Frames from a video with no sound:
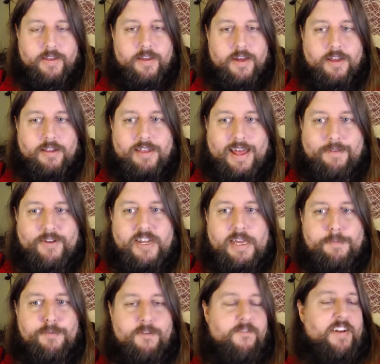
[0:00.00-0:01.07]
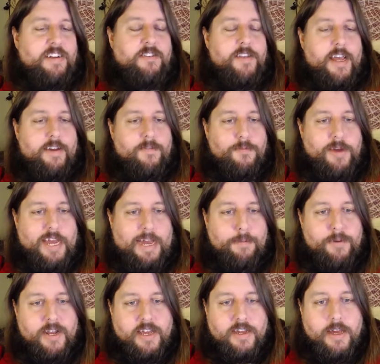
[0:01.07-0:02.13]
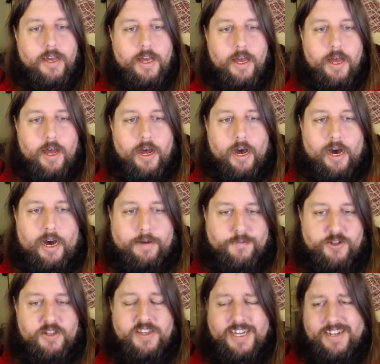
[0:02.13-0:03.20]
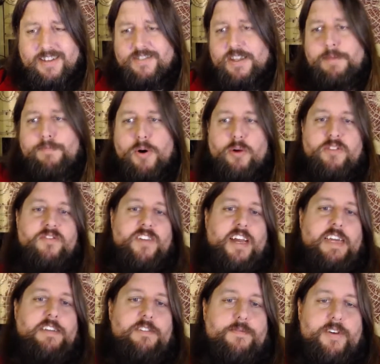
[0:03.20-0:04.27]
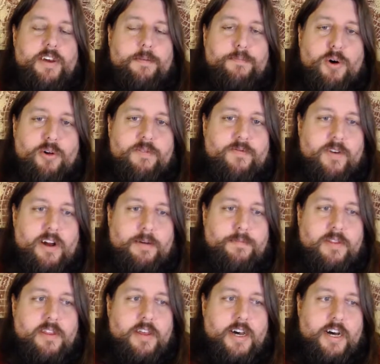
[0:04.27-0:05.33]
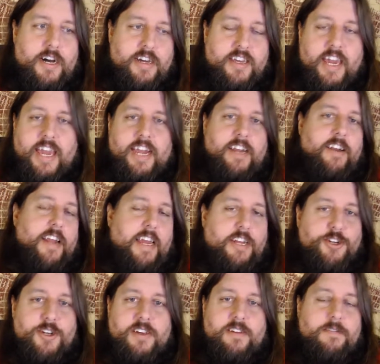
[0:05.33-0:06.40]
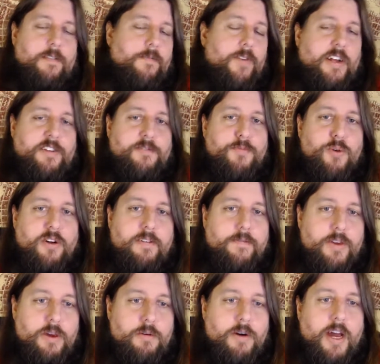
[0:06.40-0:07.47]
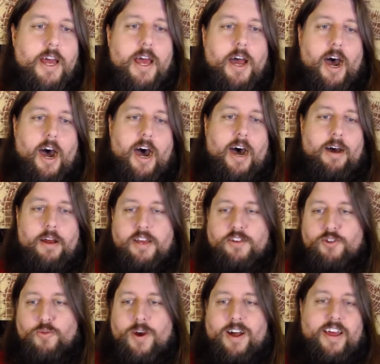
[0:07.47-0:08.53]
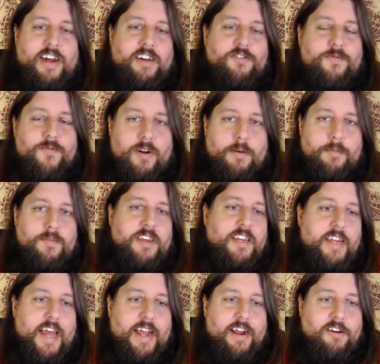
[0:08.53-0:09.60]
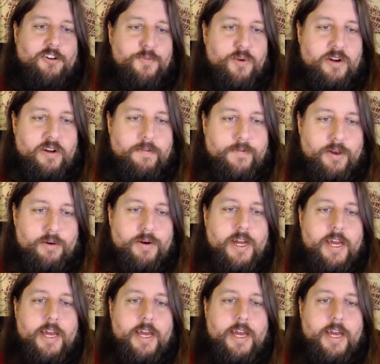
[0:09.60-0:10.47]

The levity prevents that from happening. Um, so you get to see both sides of it, both from uh, Kate and Angie and her friends' point of view, uh, as well as from the attacker's point of view.